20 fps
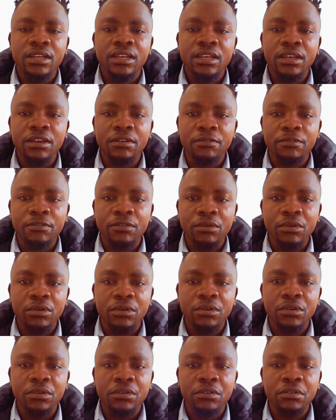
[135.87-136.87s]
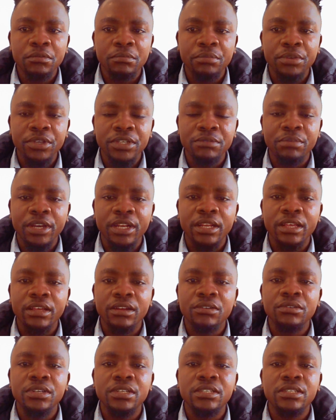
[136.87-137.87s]
A 4-bit binary
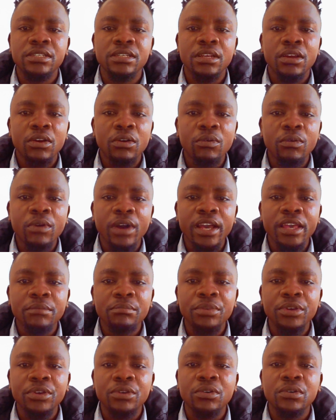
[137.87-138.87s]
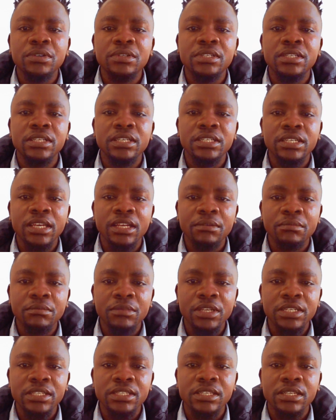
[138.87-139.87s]
unit. Why? Because it
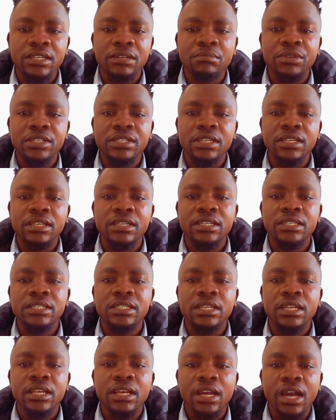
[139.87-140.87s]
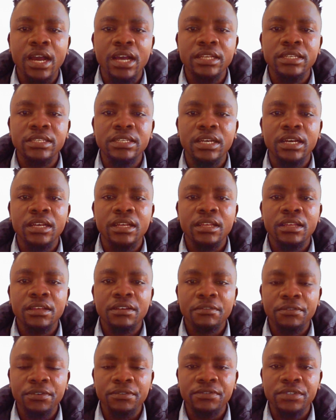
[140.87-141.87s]
is represented under
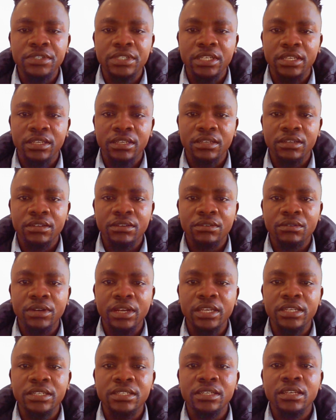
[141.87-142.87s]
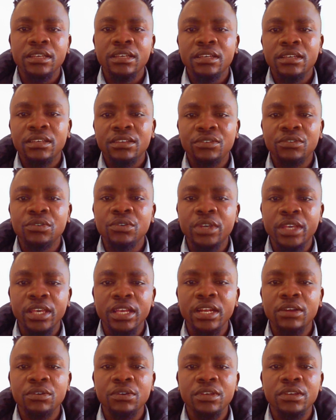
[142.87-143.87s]
15, right? You
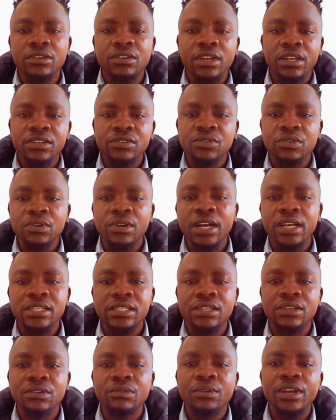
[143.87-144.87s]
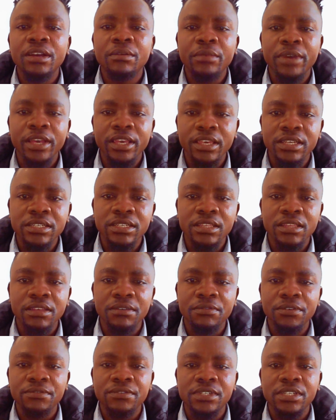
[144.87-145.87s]
can as well ask, where am I getting the
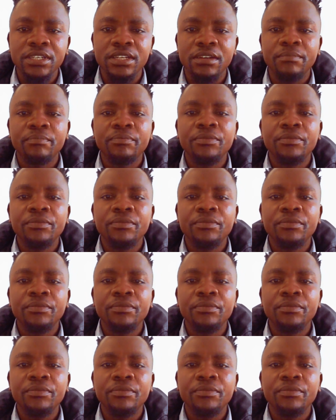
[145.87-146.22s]
15?